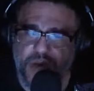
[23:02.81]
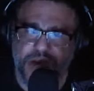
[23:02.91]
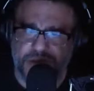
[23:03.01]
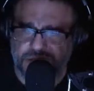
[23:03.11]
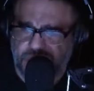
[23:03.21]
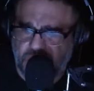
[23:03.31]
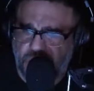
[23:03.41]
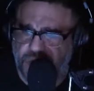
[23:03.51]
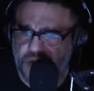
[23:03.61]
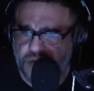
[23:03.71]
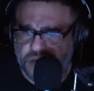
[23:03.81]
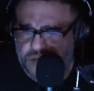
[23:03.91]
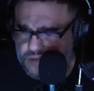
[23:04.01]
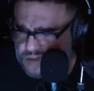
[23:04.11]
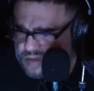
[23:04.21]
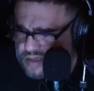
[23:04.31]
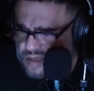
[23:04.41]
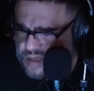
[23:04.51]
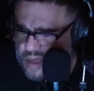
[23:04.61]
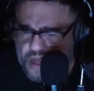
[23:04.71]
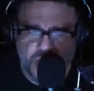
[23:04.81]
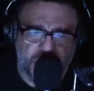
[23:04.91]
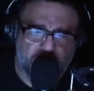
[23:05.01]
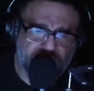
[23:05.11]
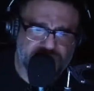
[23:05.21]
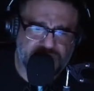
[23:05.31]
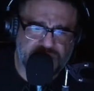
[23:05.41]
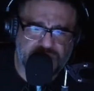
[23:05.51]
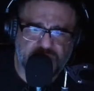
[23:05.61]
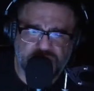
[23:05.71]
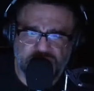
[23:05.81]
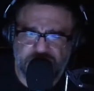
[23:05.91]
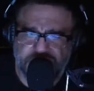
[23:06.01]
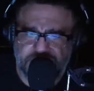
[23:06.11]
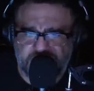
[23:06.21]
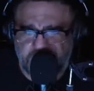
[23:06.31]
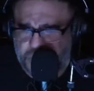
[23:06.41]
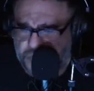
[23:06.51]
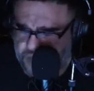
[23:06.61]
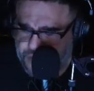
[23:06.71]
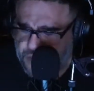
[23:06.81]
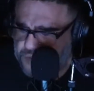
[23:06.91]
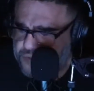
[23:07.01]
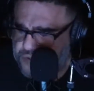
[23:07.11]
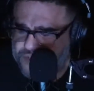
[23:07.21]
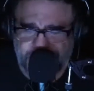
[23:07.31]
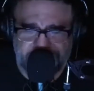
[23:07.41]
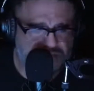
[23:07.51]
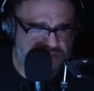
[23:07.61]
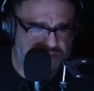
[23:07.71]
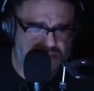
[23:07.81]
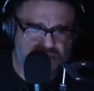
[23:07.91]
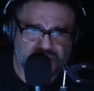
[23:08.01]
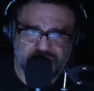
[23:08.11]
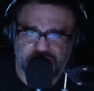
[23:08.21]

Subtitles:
else is going on? Yo, does this country have a new president? Like,